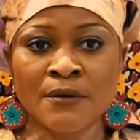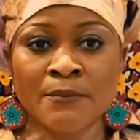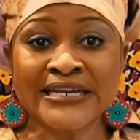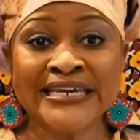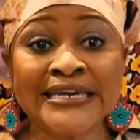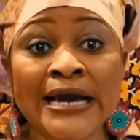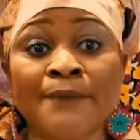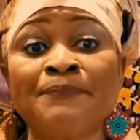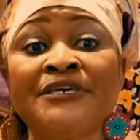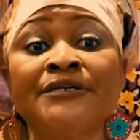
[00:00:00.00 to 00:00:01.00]
but he
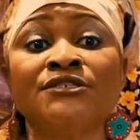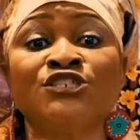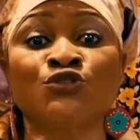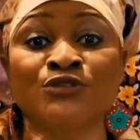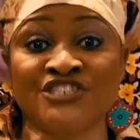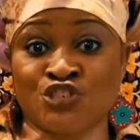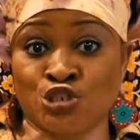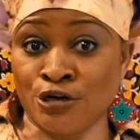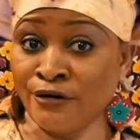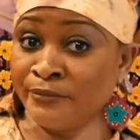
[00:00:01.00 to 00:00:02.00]
appealed to his
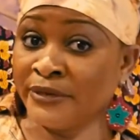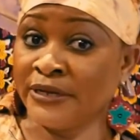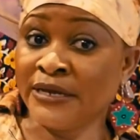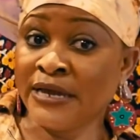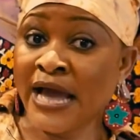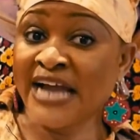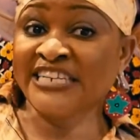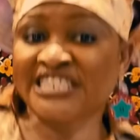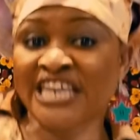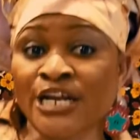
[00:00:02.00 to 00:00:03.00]
charm, and
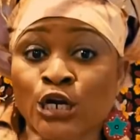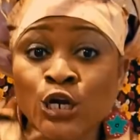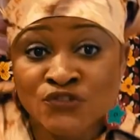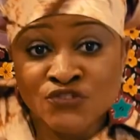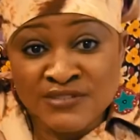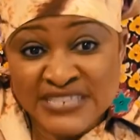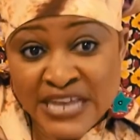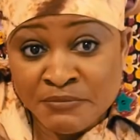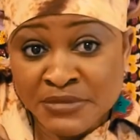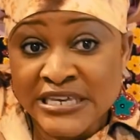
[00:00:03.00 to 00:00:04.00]
it enclosed
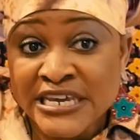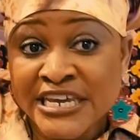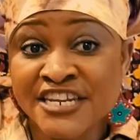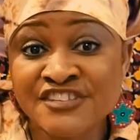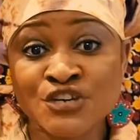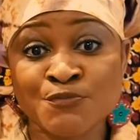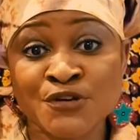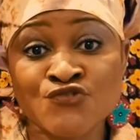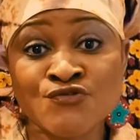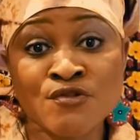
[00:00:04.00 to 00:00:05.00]
Nzambi in a
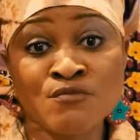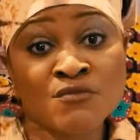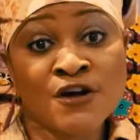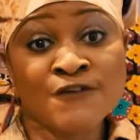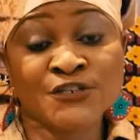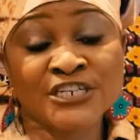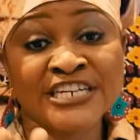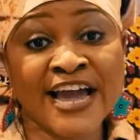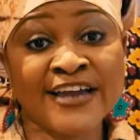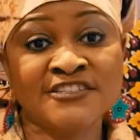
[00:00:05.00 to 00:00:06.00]
separate room for the
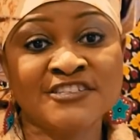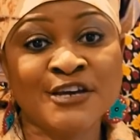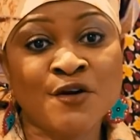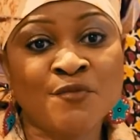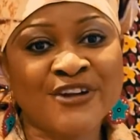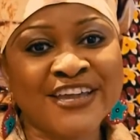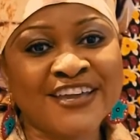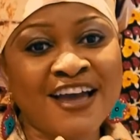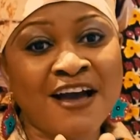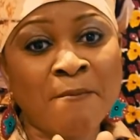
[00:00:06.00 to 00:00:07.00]
night,
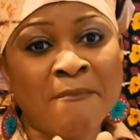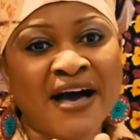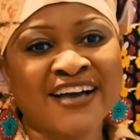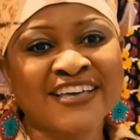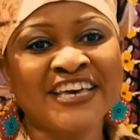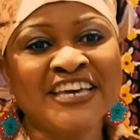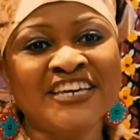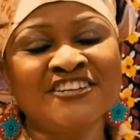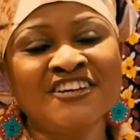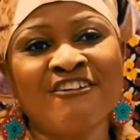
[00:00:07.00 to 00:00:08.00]
bringing her back
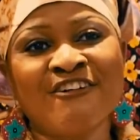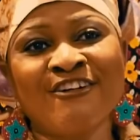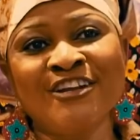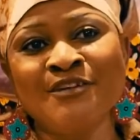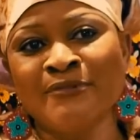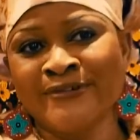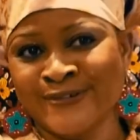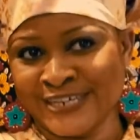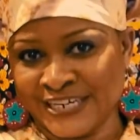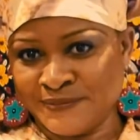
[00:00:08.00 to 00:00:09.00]
in the early
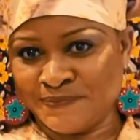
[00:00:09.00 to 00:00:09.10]
morning.